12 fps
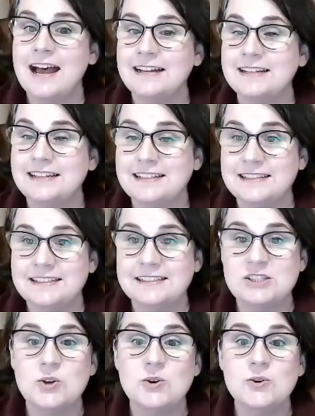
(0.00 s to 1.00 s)
That
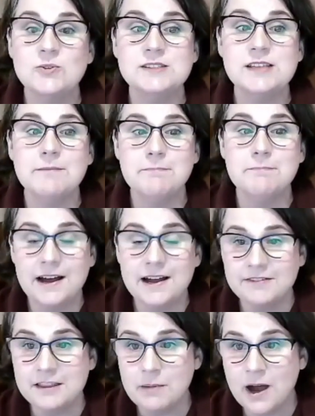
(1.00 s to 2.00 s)
is, who's
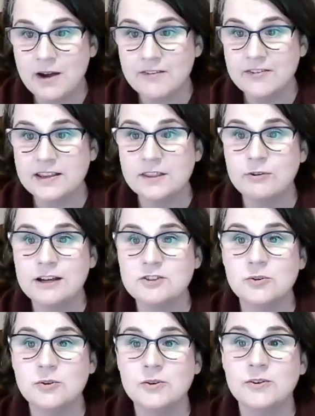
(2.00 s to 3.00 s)
above the poverty
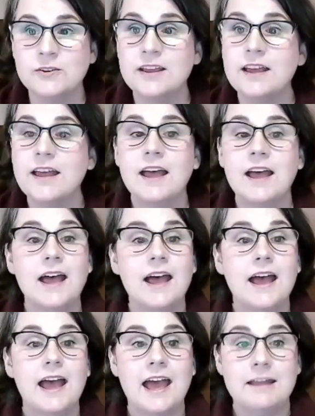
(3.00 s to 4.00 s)
threshold
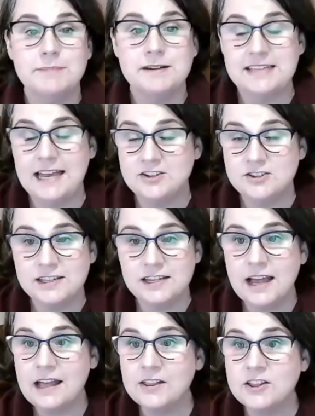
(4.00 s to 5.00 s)
and potentially
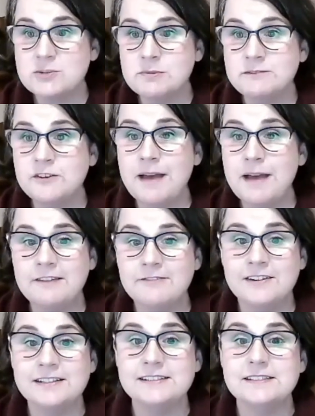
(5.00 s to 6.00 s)
not eligible for
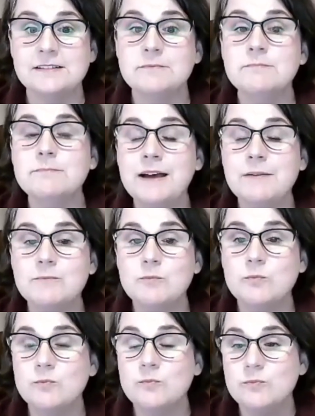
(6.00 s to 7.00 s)
benefits, but
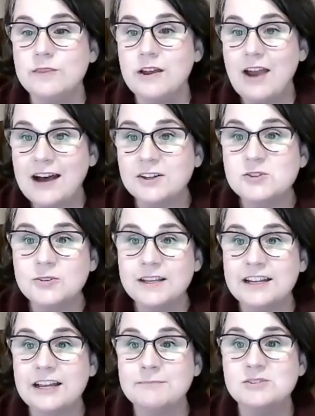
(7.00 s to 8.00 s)
their household
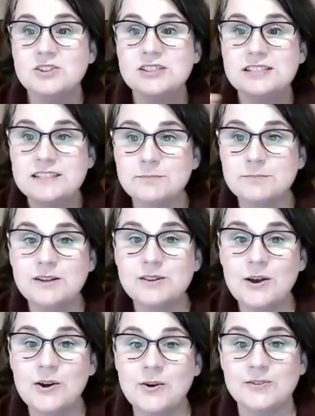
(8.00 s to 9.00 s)
incomes are still
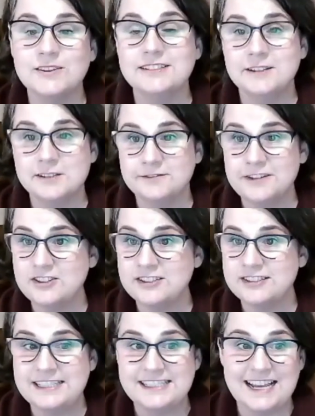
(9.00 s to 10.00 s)
below the
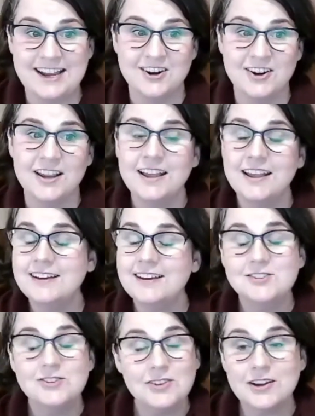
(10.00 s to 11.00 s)
self-sufficiency standard.
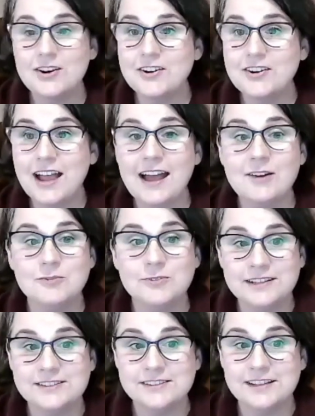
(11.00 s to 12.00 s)
So they're at
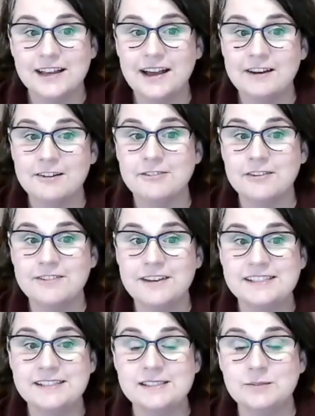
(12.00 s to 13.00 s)
risk of
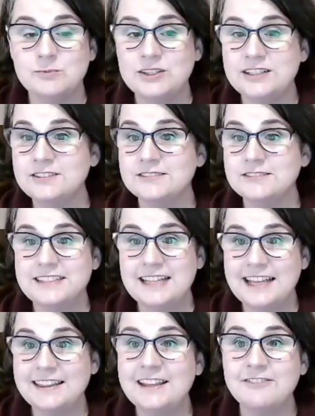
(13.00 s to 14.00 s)
facing some real
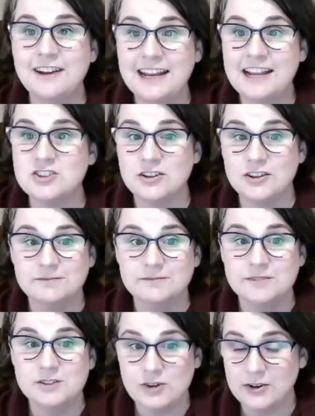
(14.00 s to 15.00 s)
daily financial
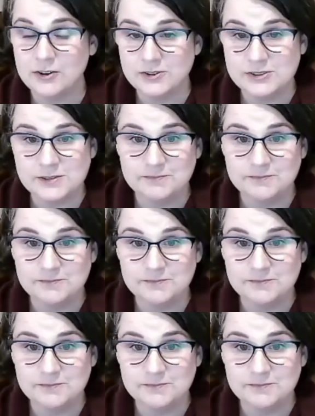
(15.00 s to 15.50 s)
struggles.